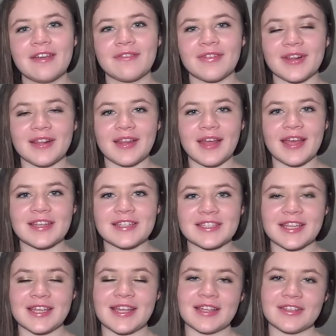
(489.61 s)
Really liked
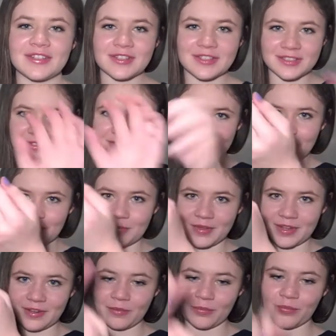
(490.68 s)
it, just doing it with
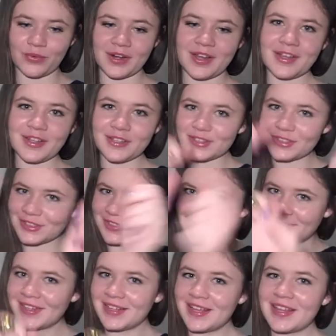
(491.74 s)
my little brush
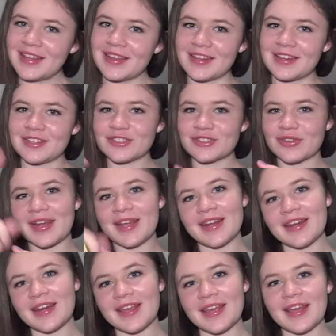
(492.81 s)
and then
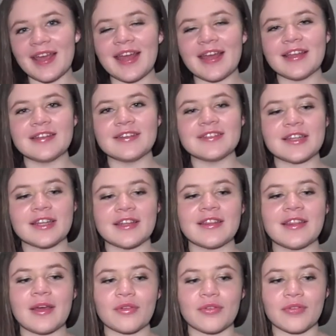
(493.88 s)
straightening it, and
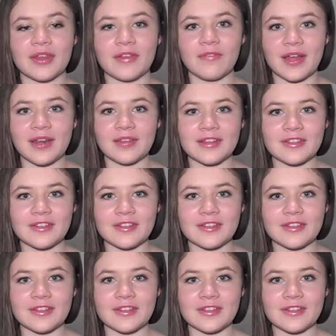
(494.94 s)
that was really fun.